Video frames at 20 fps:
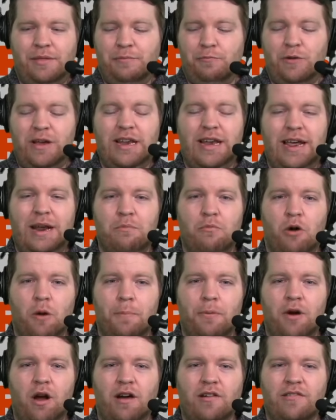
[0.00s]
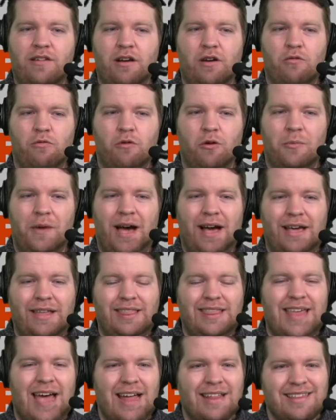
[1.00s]
we need more production at quarterback.
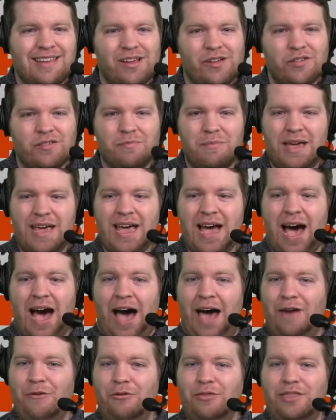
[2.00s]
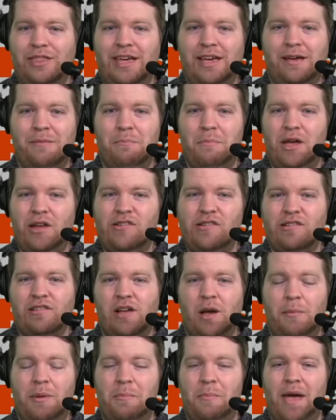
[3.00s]
That tells me I don't think Mitch is
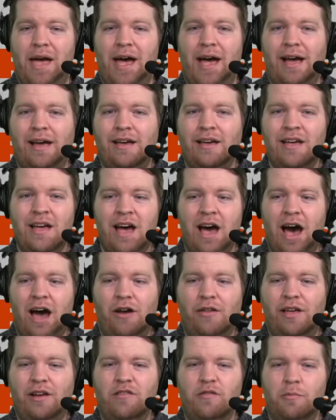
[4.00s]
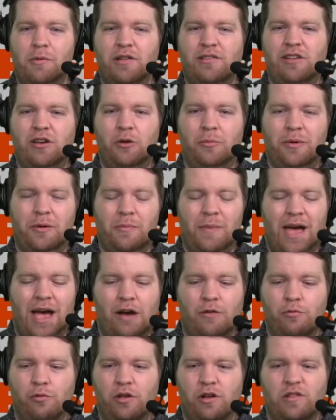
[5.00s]
coming back. I don't think Trubisky will be
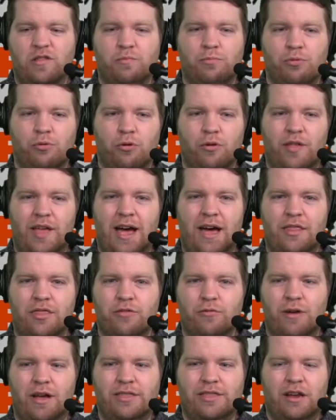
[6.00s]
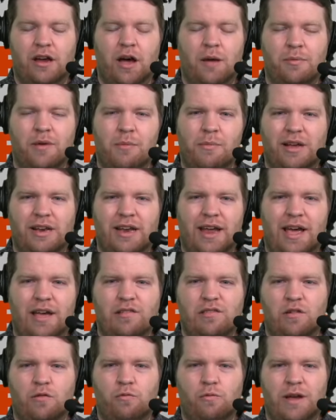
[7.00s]
back. We'll explore that throughout the upcoming
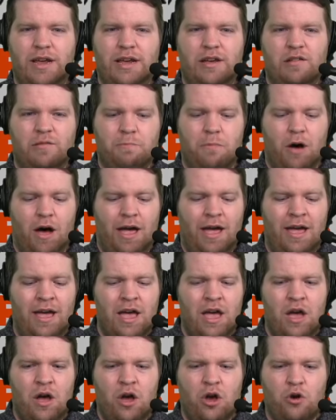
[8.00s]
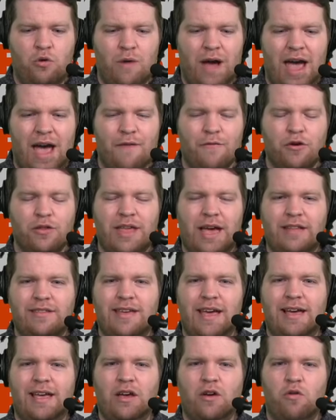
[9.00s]
days and weeks. But whoever they
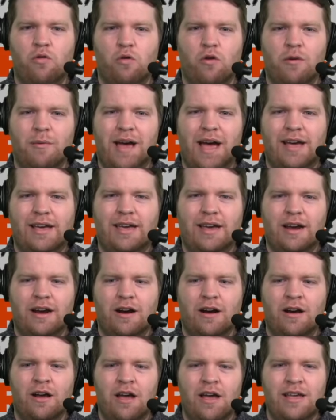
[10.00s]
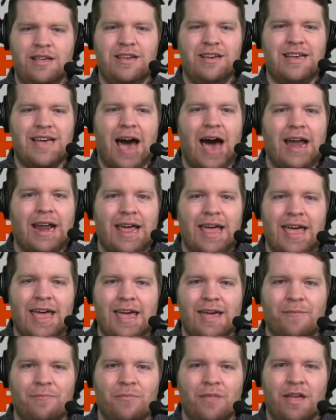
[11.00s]
take at quarterback here, you got to
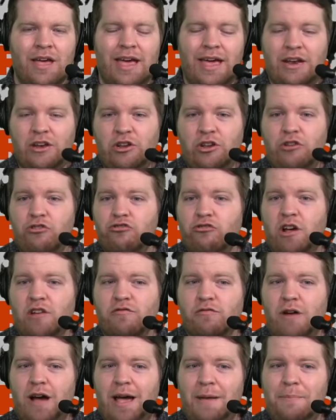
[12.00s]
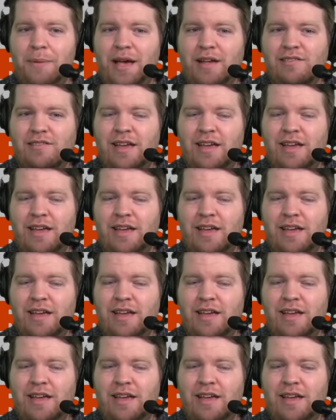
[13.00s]
hit. And do you trust Ryan Pace